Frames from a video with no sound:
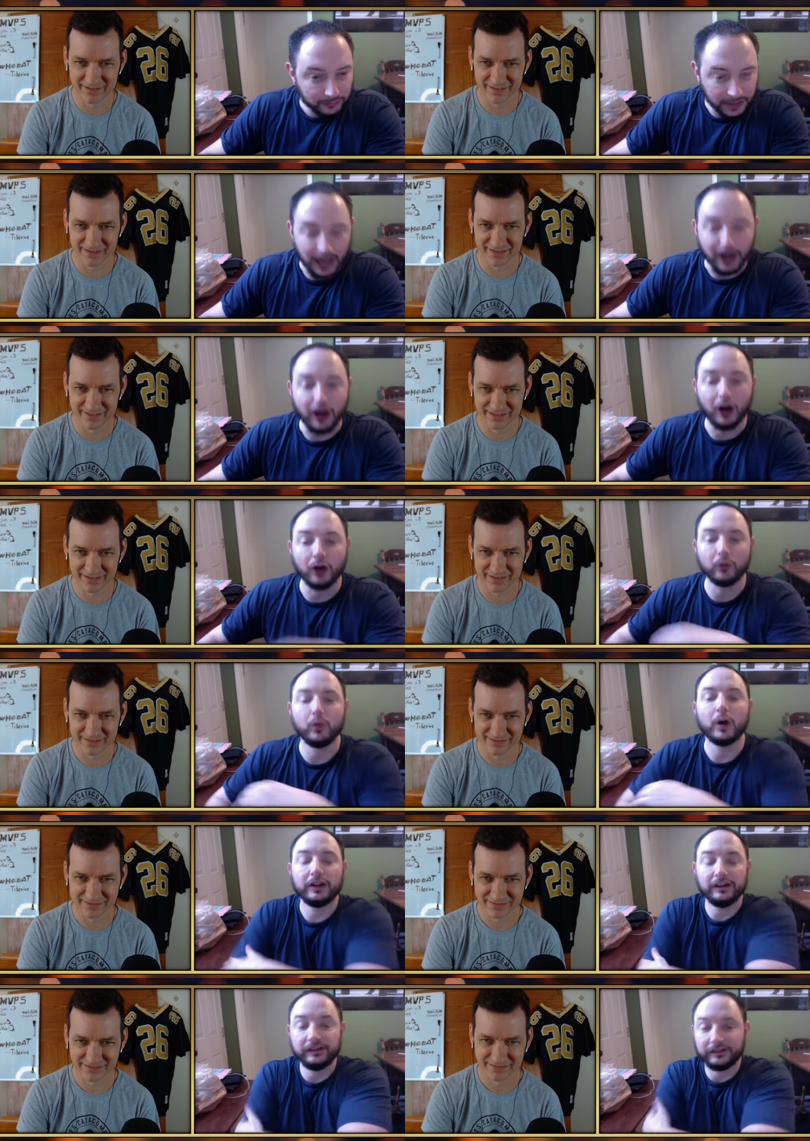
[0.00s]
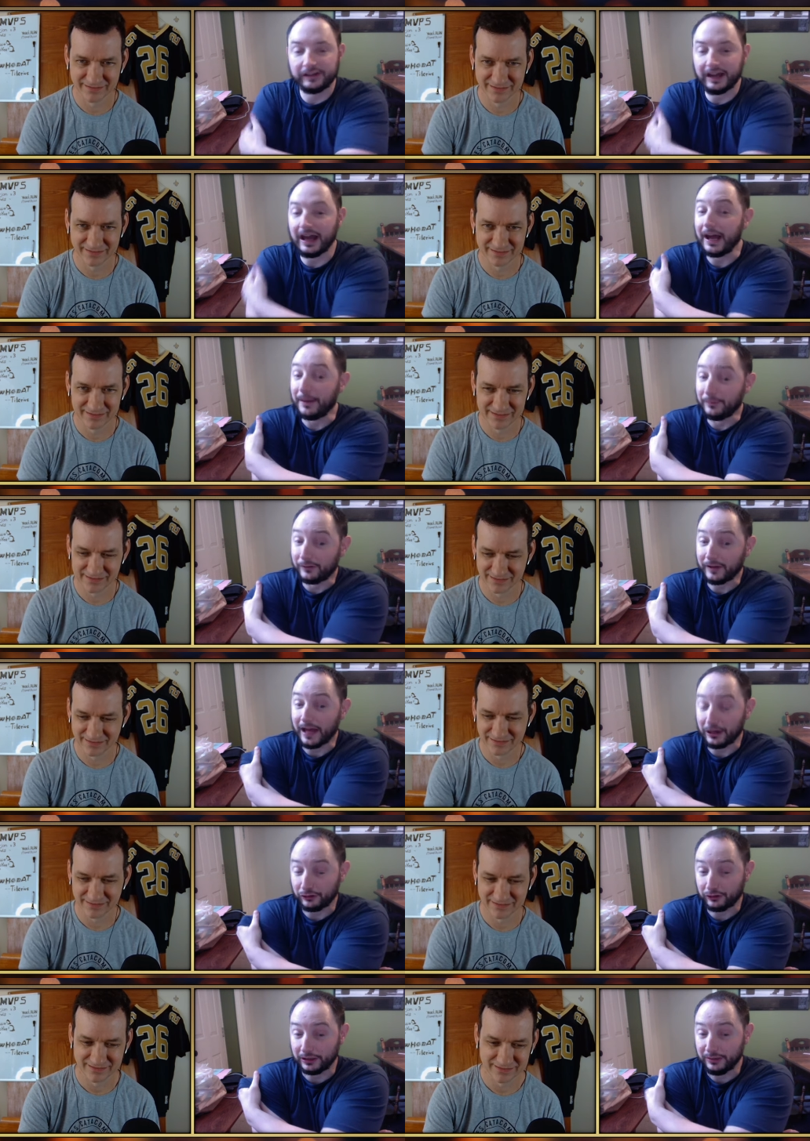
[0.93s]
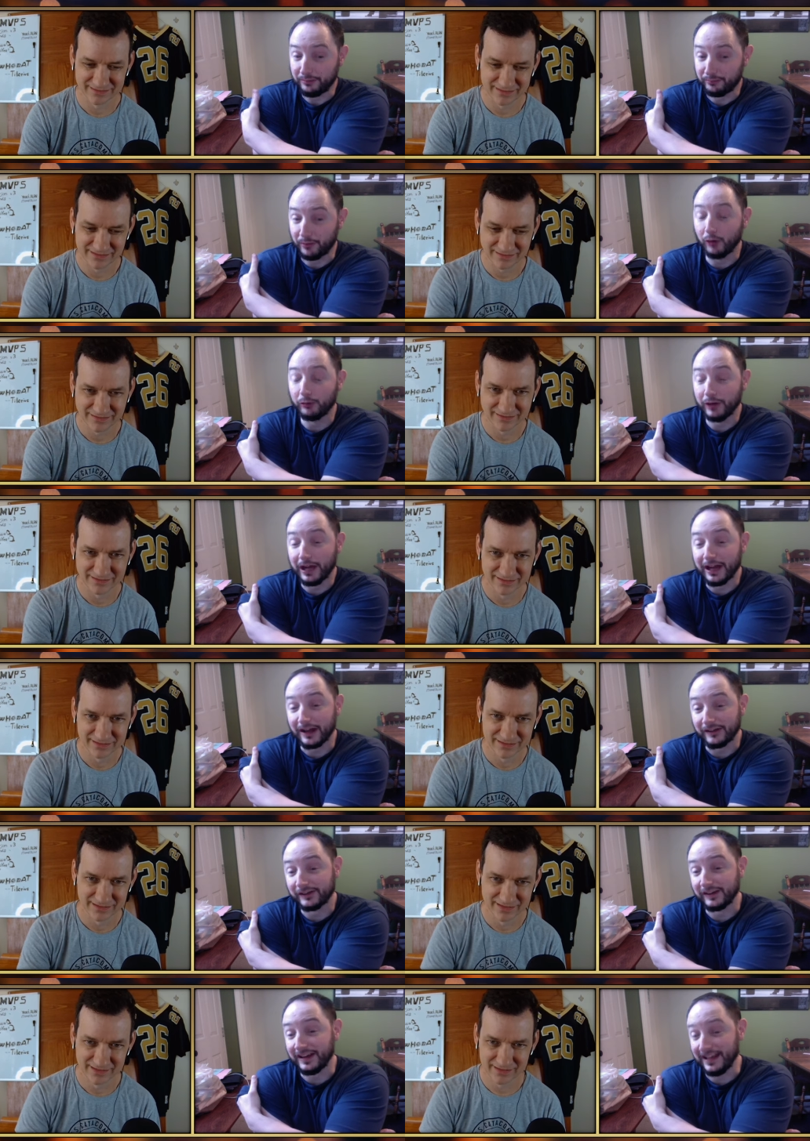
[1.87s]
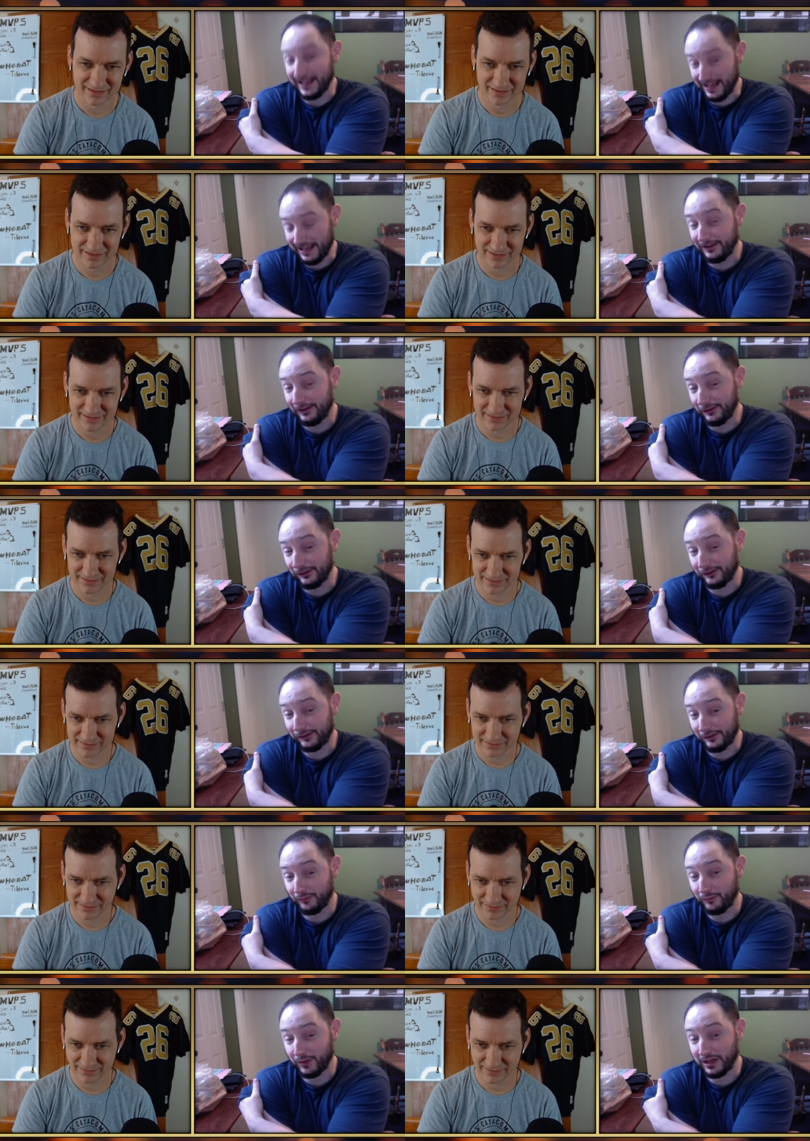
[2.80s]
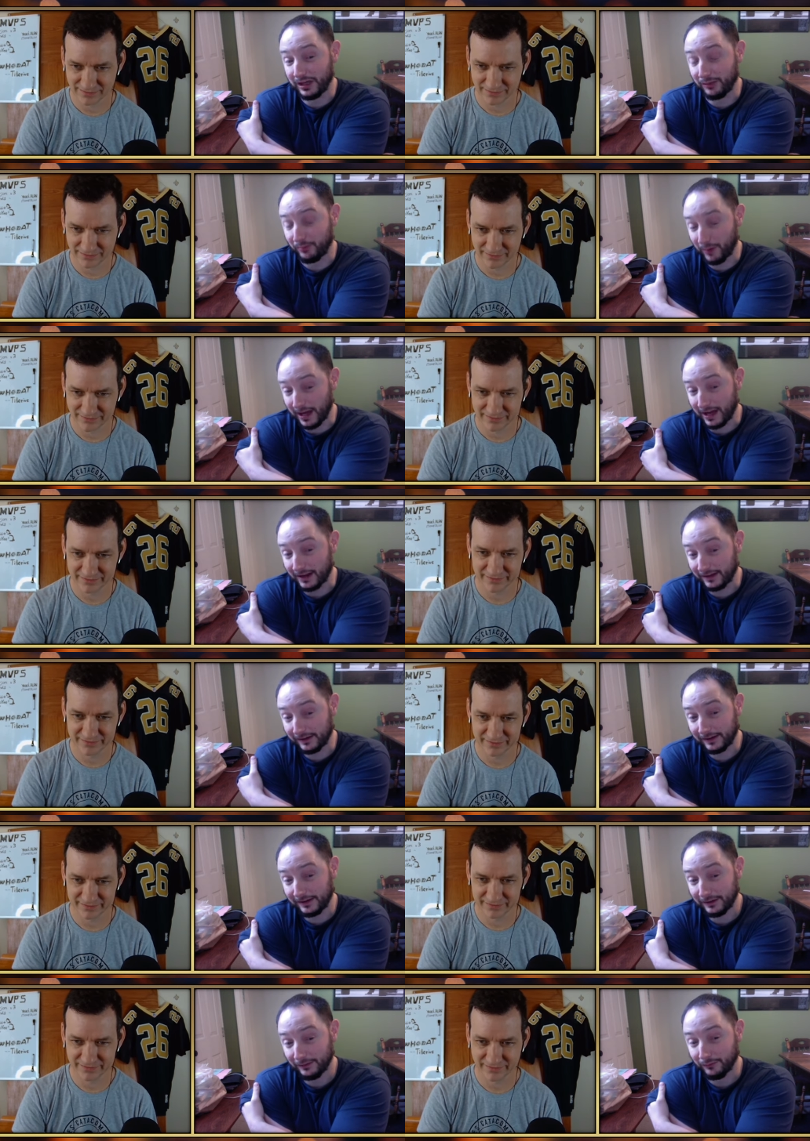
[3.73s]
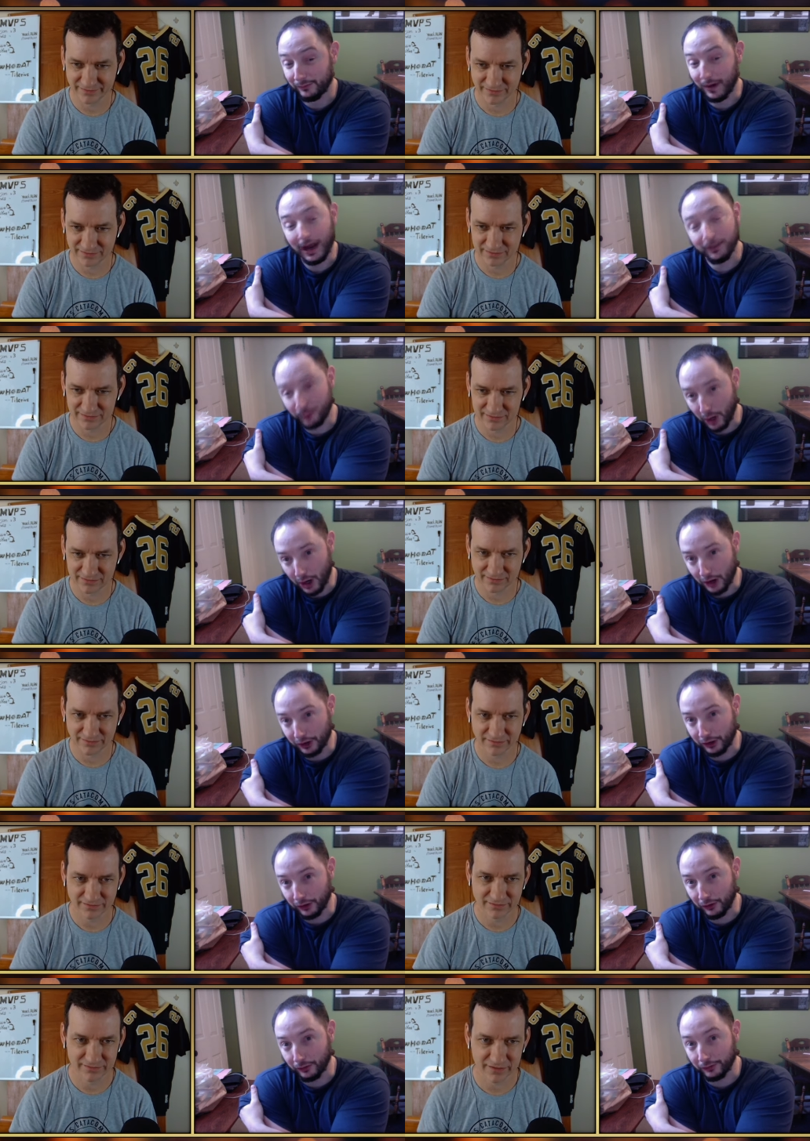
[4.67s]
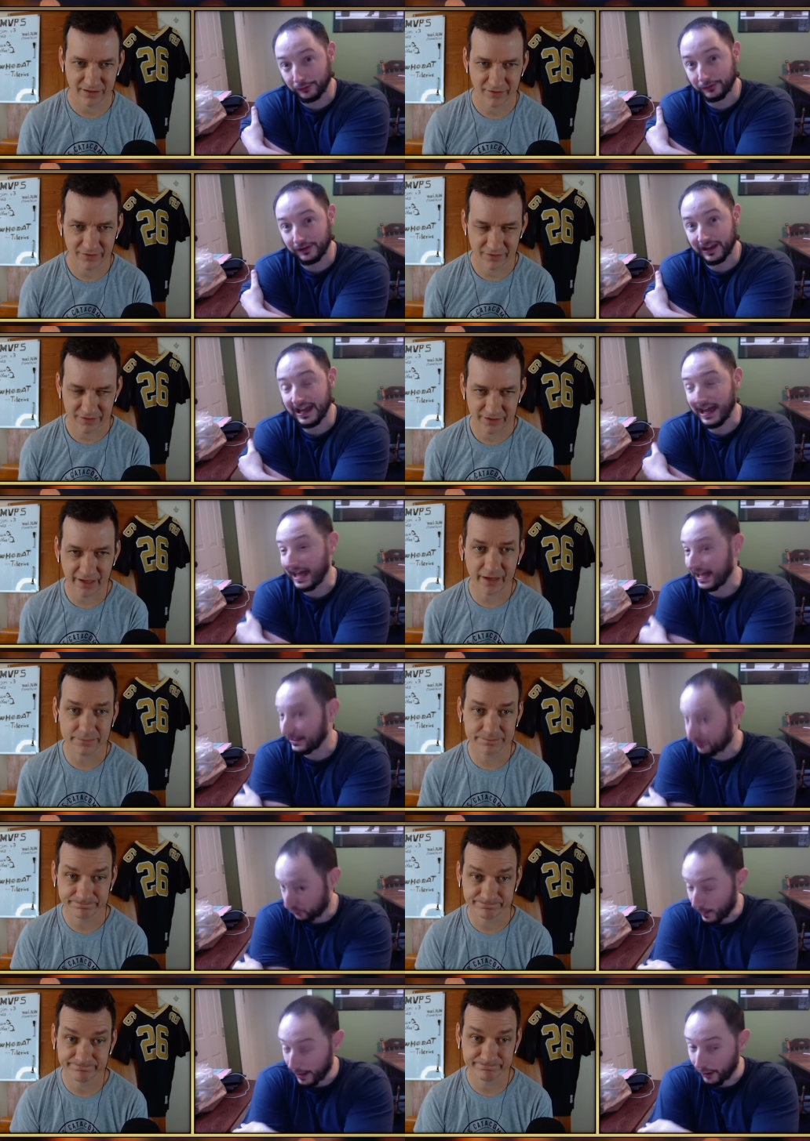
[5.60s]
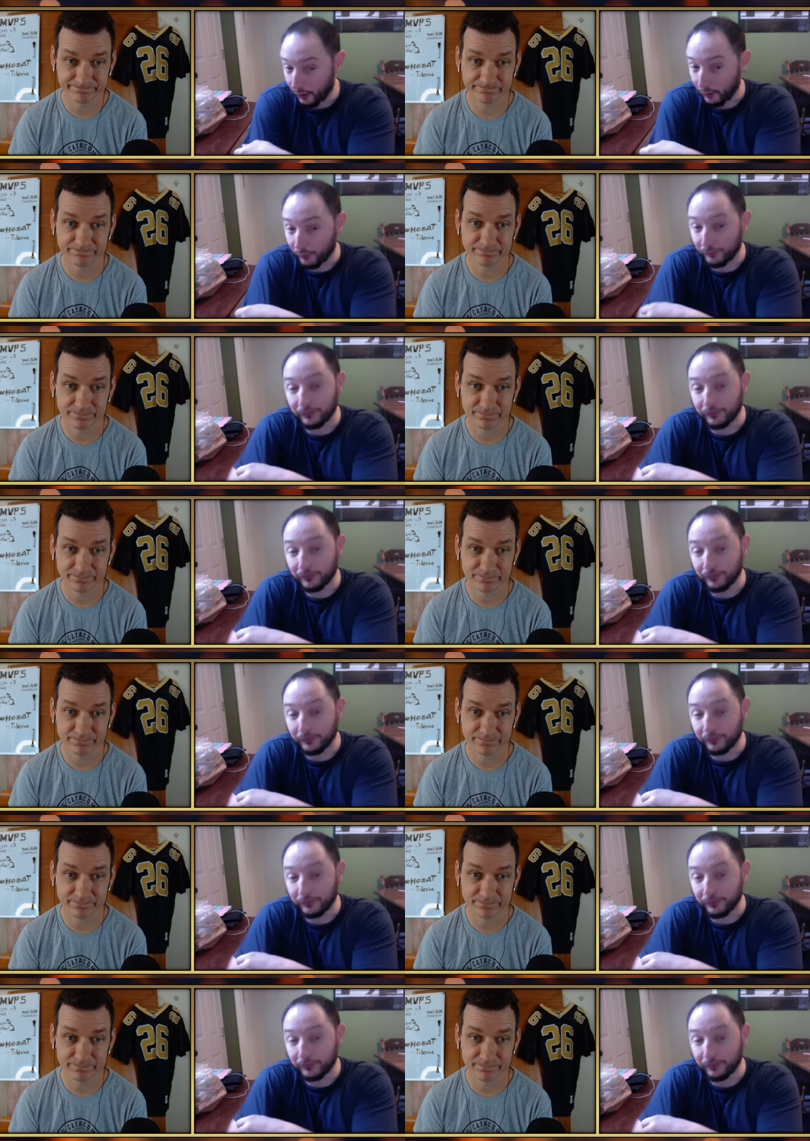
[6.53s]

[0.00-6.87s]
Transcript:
Speaker 1: yeah, on one of these tabs, actually, Bo Nix is being picked by the Broncos at yeah. twelve.